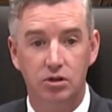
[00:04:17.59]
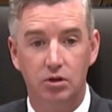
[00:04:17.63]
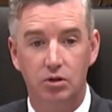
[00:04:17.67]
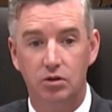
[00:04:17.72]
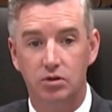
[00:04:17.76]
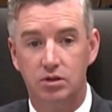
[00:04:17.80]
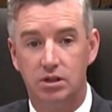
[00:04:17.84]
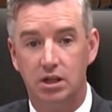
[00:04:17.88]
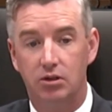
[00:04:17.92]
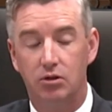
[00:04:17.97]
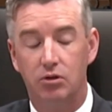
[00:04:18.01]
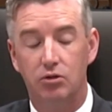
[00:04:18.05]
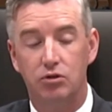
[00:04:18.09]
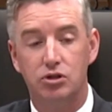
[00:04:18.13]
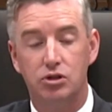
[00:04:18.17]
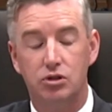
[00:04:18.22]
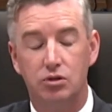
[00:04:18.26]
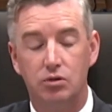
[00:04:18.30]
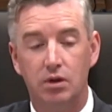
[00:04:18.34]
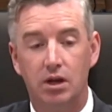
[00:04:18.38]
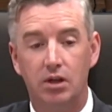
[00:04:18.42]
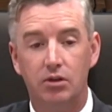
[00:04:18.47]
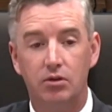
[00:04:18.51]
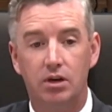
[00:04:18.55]
So you say there's
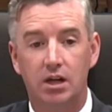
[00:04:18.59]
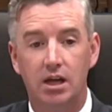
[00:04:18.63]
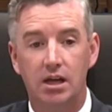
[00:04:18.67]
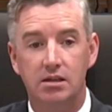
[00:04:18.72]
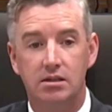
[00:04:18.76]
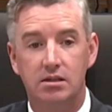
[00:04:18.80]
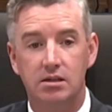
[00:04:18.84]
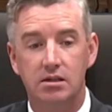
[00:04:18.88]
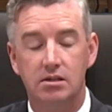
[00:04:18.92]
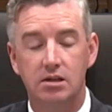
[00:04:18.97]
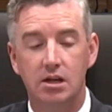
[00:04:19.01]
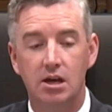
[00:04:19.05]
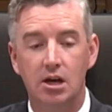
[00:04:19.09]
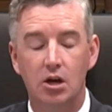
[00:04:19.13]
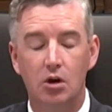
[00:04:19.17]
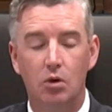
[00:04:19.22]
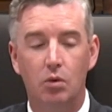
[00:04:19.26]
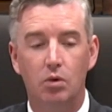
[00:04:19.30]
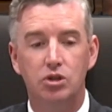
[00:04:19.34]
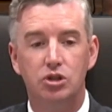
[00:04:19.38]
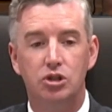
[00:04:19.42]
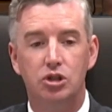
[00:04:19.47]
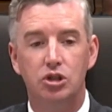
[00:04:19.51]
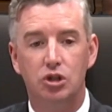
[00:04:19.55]
3 other cases.
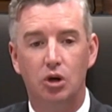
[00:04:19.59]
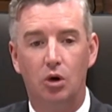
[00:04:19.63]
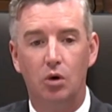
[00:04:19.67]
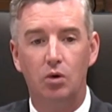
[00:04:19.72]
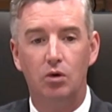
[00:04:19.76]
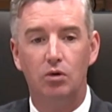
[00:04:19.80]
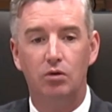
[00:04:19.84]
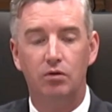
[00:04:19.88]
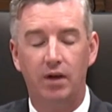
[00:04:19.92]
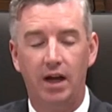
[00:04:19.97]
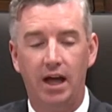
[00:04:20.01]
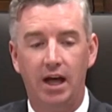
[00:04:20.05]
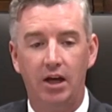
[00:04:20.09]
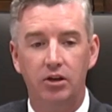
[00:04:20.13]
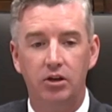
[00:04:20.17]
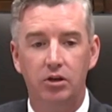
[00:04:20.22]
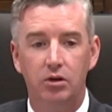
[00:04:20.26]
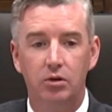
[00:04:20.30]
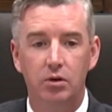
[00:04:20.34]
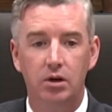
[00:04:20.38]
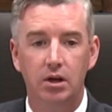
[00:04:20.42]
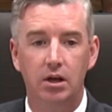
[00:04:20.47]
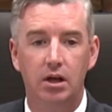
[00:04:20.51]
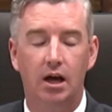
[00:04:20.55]
What's the total
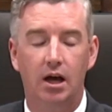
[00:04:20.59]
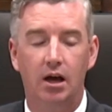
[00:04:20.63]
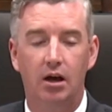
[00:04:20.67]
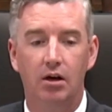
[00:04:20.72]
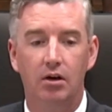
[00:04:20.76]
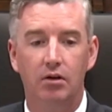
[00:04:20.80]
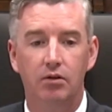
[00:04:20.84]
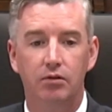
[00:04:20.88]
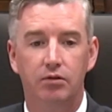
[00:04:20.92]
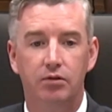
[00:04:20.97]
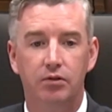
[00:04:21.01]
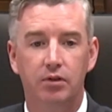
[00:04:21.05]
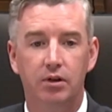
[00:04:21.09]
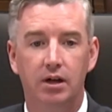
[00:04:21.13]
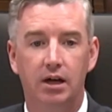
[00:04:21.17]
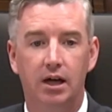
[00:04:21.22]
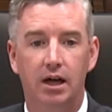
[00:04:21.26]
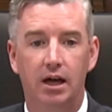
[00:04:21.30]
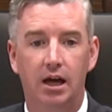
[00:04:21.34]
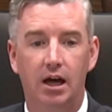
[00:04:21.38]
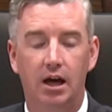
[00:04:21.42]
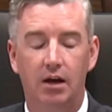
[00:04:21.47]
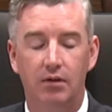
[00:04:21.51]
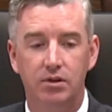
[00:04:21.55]
value of
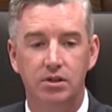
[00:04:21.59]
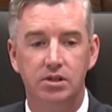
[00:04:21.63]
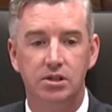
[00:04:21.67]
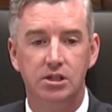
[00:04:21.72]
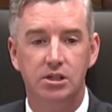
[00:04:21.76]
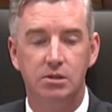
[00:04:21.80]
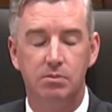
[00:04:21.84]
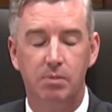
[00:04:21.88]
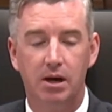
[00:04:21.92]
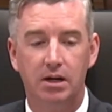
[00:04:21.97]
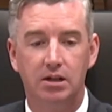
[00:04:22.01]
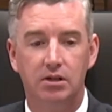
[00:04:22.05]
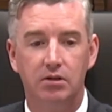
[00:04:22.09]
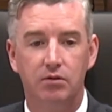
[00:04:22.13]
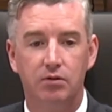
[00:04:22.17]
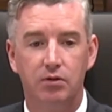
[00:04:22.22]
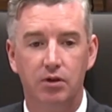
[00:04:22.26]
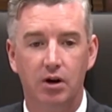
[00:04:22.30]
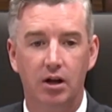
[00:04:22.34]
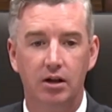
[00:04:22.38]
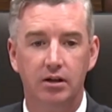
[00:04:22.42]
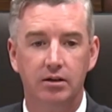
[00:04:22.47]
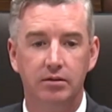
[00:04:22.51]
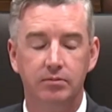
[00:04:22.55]
the suspected
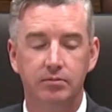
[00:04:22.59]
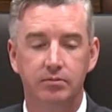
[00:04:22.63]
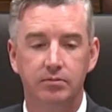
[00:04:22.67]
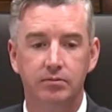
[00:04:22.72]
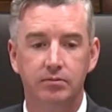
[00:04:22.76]
fraud?